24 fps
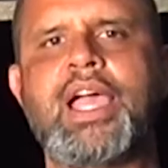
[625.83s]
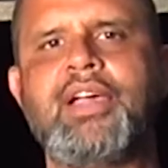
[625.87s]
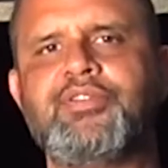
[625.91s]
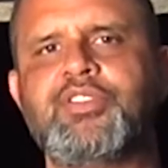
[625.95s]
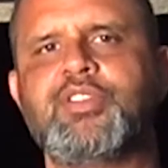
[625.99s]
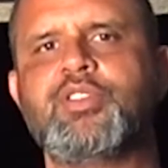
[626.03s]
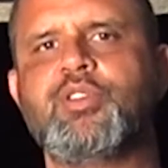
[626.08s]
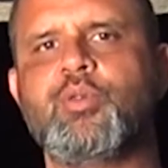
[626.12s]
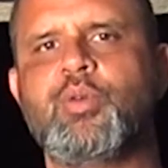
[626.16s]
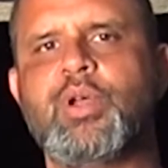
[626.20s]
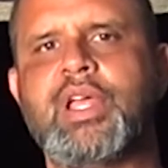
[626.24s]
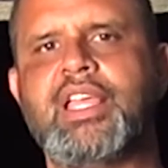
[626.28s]

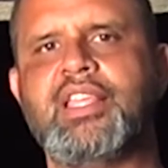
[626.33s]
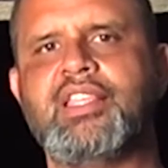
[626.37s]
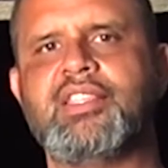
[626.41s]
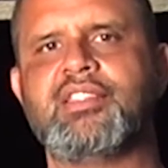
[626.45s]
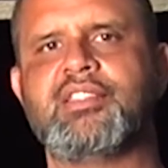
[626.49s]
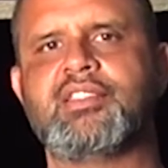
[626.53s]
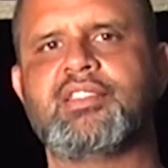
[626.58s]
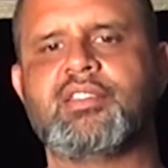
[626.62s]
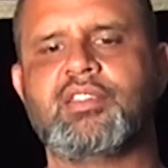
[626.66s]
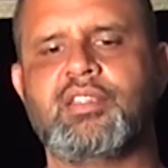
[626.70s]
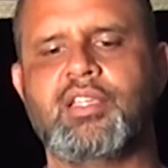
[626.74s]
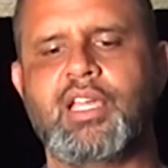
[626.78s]
After the
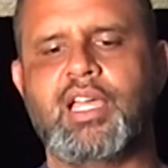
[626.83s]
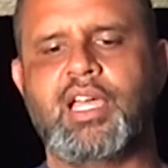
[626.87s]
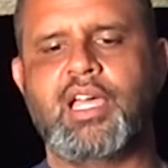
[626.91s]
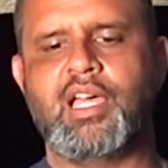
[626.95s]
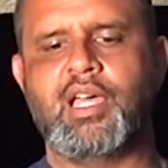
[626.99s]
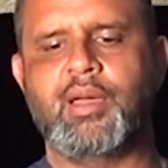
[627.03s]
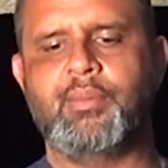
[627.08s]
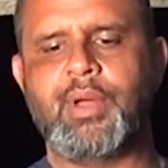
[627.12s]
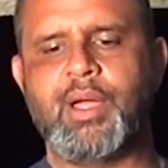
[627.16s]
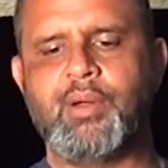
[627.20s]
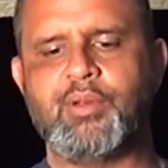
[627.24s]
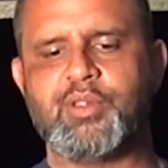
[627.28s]
race,
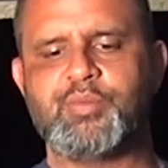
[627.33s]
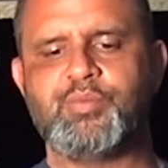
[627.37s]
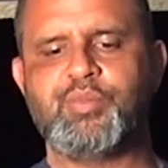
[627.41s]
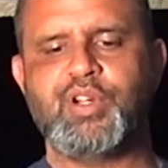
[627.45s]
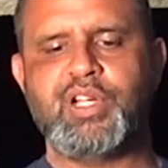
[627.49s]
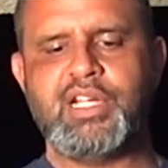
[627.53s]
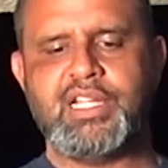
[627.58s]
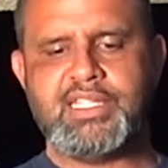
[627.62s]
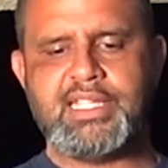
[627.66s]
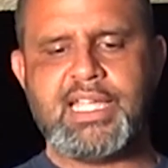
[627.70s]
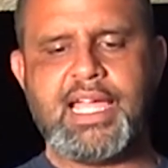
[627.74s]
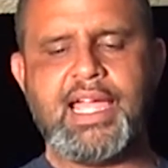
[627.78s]
um, I was
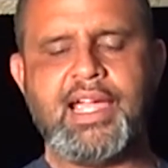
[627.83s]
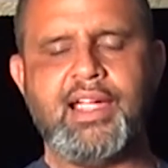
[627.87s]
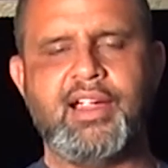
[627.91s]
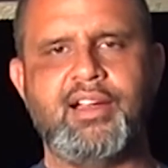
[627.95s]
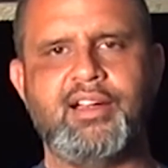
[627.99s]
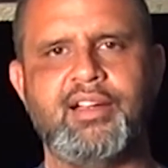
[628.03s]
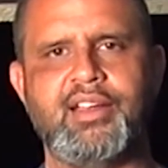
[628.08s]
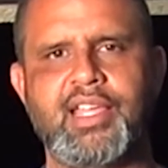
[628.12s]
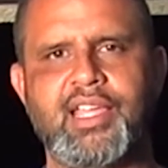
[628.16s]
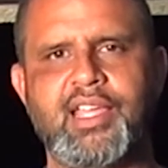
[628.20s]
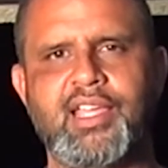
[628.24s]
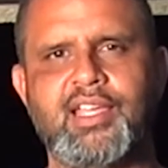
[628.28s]
pretty
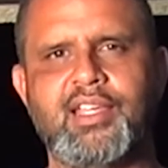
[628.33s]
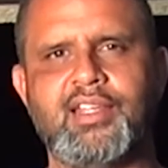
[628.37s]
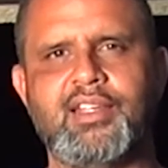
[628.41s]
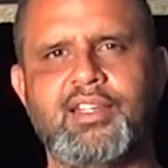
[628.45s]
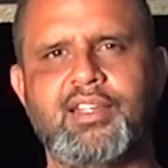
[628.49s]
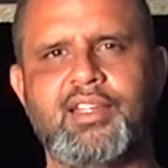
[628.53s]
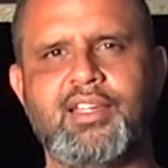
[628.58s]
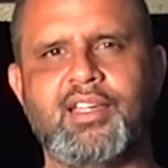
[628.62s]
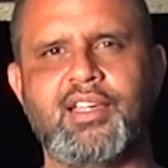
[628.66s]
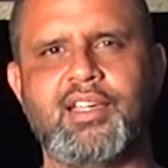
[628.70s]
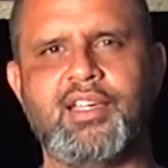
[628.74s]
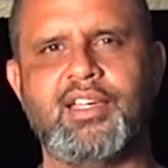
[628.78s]
tired
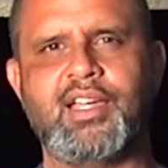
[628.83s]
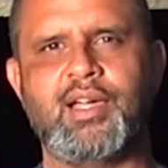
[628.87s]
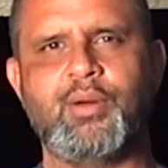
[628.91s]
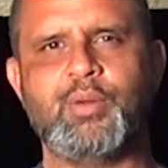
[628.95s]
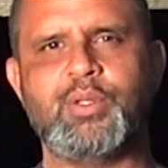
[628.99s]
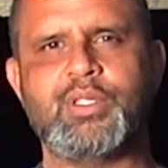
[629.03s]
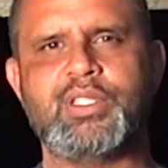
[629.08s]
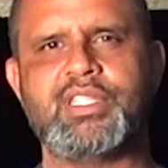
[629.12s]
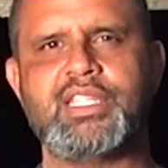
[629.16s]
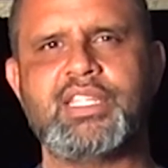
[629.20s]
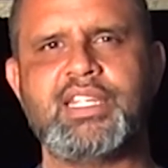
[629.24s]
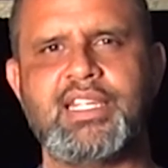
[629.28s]
and uh, I
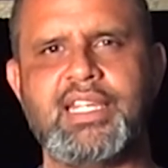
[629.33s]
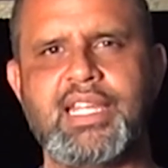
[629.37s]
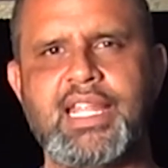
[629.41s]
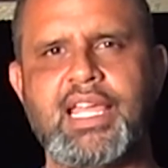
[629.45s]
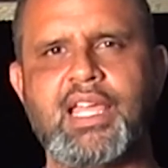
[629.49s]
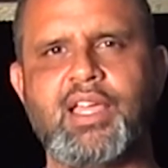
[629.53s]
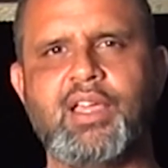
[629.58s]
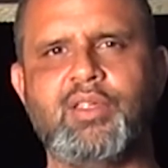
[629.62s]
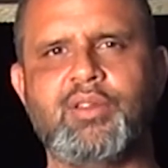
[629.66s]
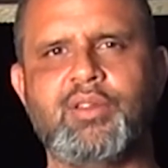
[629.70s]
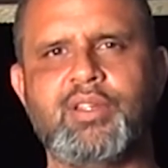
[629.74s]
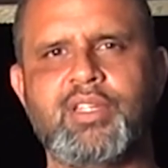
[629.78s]
was sitting
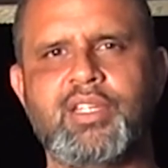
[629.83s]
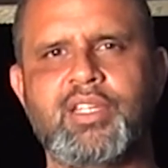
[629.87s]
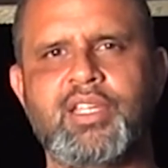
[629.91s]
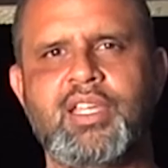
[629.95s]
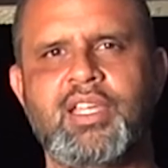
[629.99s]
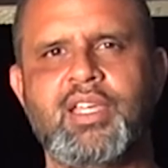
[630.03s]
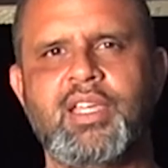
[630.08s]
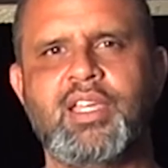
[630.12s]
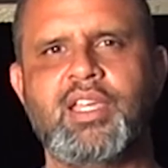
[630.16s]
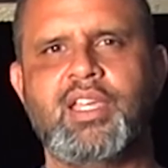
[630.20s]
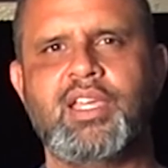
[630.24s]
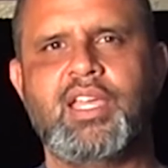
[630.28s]
down
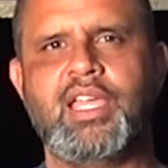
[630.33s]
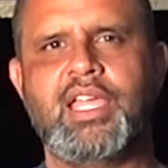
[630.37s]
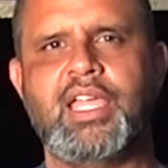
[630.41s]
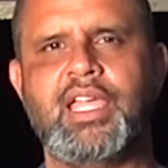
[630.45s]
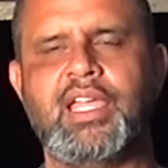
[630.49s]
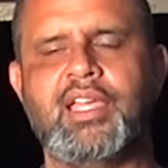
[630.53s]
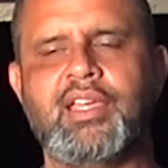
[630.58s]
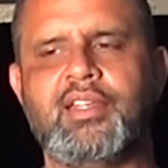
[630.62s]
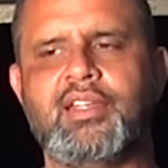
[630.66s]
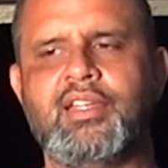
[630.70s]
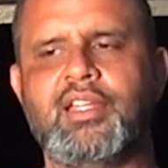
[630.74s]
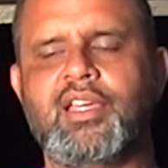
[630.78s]

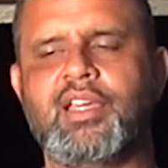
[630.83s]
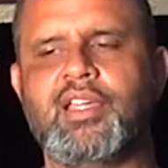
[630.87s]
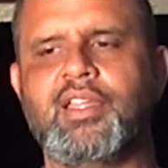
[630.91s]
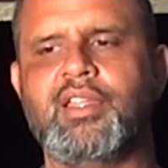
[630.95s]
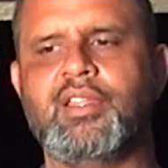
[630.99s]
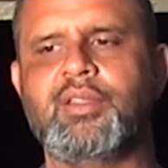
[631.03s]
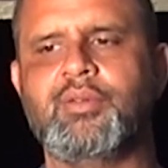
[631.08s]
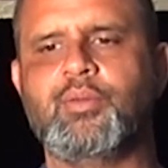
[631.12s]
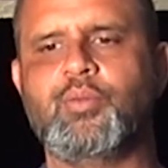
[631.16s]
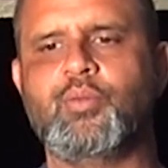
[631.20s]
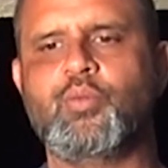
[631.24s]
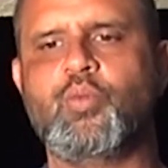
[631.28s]
and
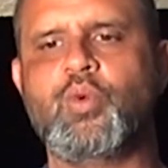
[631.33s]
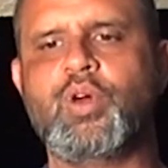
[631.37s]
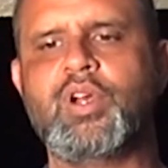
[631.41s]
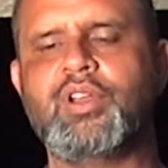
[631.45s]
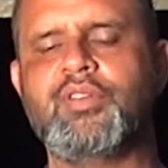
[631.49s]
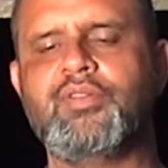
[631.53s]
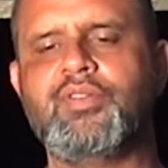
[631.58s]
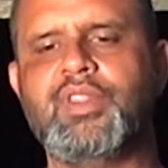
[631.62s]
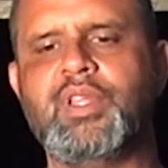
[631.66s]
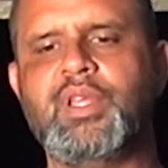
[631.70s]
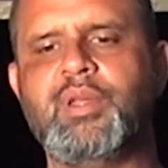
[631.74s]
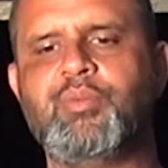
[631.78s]
uh, one
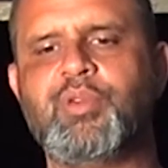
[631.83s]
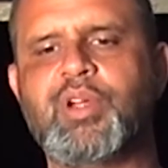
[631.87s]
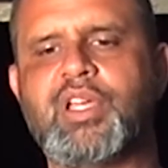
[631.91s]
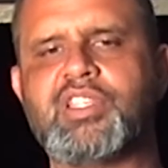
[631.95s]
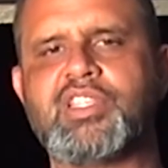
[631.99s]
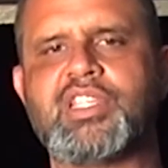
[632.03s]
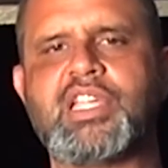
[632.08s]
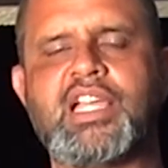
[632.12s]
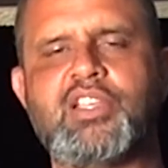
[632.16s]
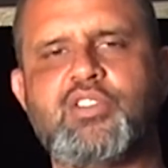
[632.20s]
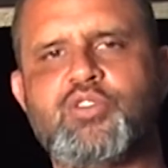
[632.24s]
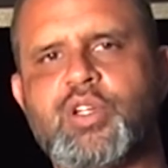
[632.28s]
of the
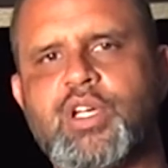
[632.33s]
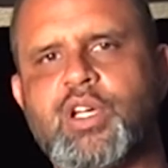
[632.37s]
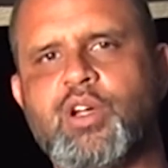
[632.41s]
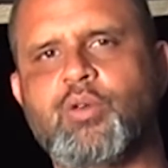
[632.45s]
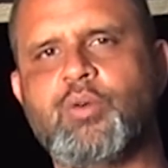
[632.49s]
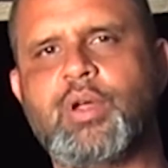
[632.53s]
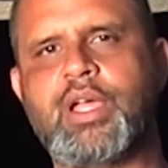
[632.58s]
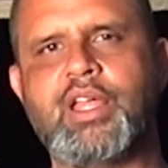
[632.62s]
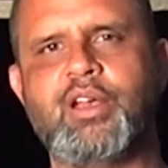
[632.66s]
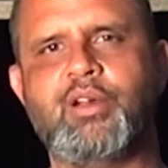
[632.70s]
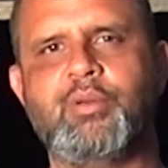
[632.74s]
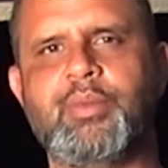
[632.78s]
Prescott Trail
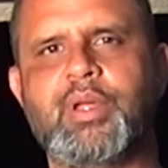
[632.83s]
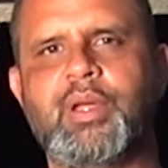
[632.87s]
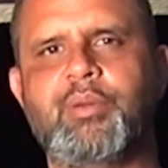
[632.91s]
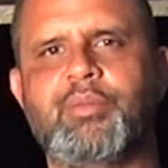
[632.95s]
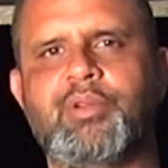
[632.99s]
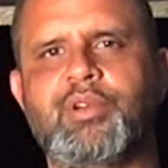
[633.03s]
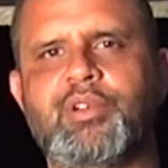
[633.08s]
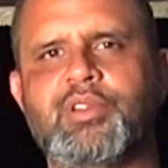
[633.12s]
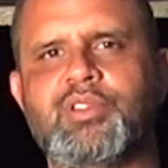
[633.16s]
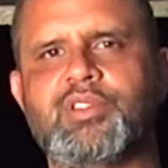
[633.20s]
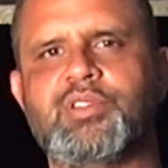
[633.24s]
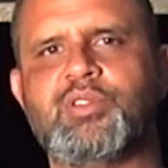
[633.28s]
Rider
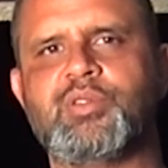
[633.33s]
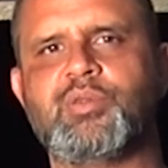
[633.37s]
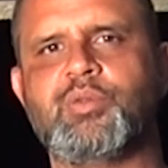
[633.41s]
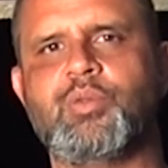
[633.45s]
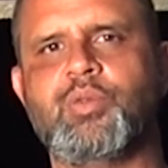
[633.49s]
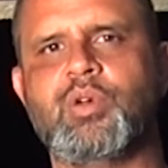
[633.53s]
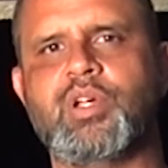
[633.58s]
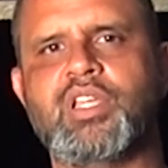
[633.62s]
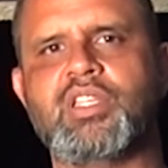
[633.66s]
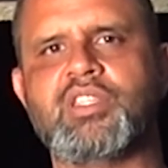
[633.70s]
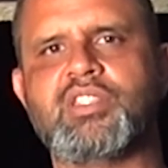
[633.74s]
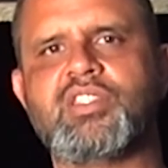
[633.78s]
members
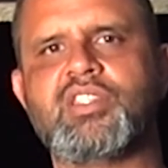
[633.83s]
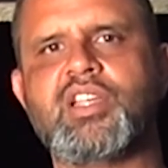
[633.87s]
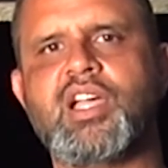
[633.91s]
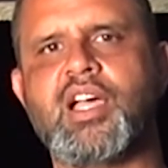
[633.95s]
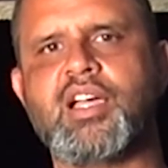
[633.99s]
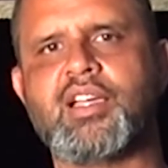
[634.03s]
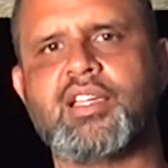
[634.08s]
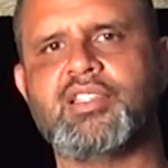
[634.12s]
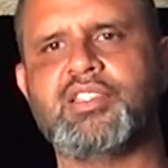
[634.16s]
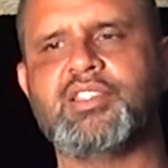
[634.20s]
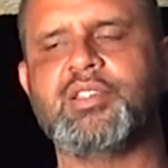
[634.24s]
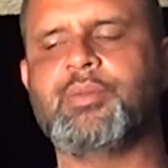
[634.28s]
was
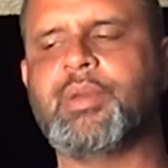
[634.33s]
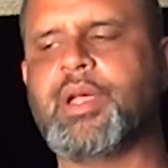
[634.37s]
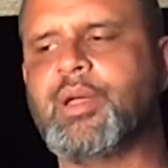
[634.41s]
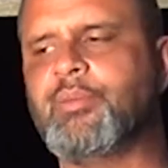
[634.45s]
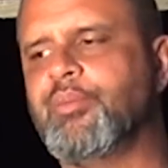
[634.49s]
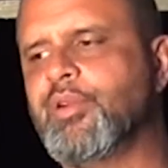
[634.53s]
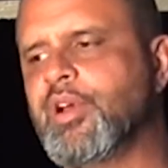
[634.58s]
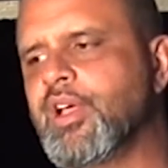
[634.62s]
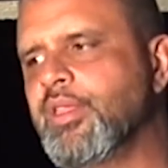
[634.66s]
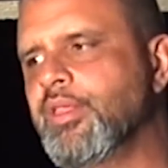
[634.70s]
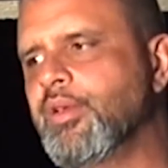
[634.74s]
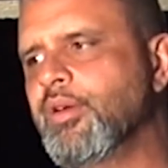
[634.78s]
talking to my
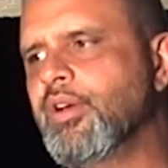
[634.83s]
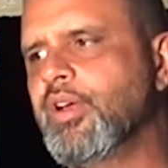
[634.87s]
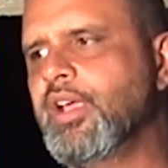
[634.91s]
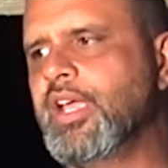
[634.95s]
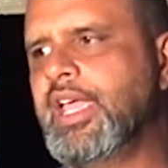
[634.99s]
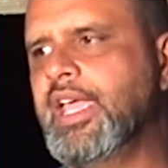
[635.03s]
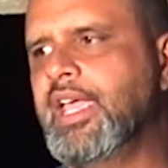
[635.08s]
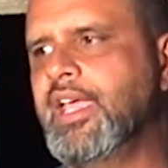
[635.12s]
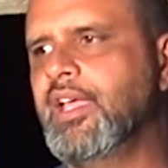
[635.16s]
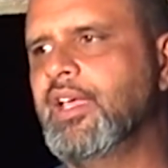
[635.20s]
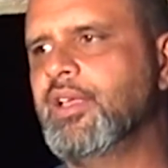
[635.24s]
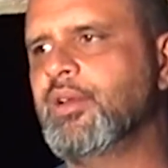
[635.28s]
brother
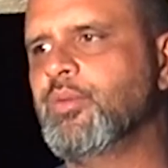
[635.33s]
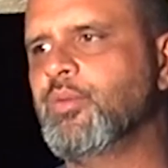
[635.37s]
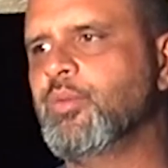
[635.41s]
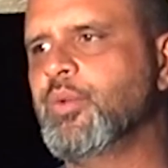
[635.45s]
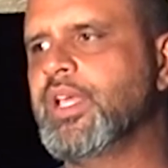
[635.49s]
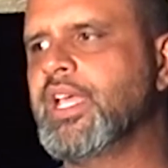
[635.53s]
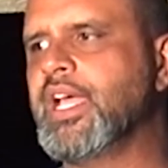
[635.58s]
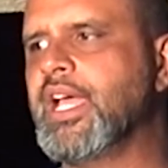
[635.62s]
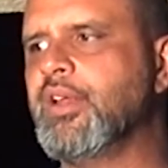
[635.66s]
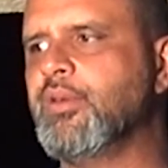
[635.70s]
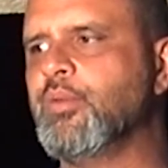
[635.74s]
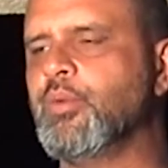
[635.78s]
and
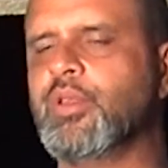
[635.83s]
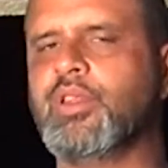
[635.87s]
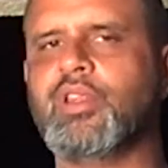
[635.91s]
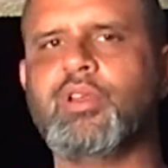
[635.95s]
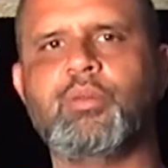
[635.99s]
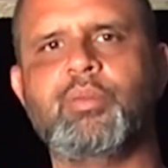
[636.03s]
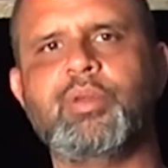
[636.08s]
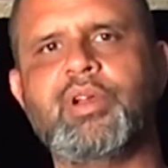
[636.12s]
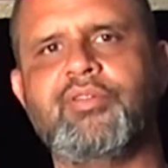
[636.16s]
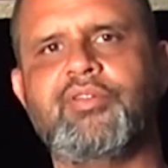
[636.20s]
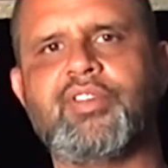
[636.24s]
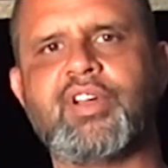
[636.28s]
we got into a
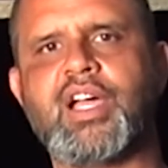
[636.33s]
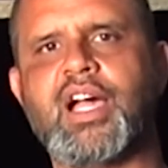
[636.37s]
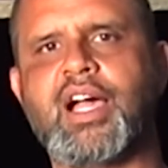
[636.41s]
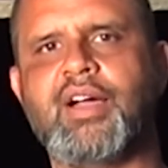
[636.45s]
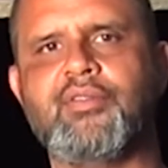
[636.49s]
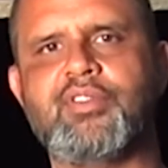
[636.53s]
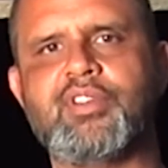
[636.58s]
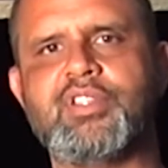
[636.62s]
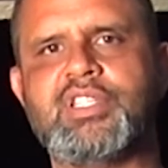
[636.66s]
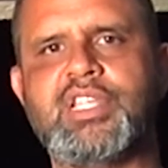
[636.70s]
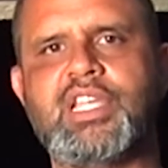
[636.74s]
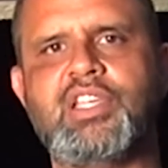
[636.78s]
little bit of a
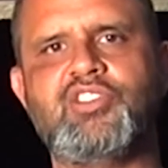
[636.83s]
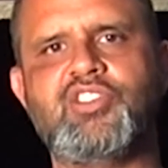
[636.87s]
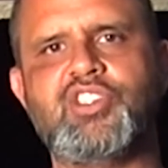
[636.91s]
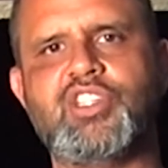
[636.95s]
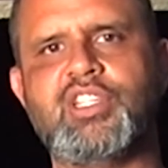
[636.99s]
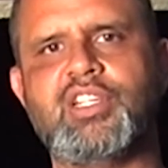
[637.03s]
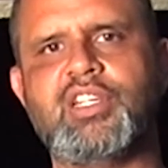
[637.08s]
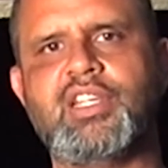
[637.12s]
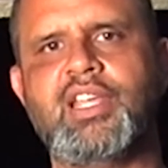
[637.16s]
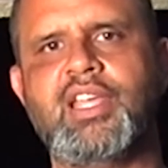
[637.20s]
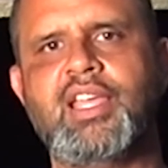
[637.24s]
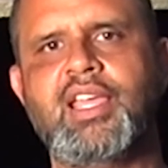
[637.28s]

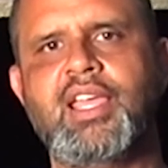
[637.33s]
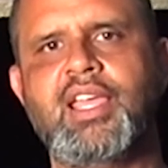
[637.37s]
conversation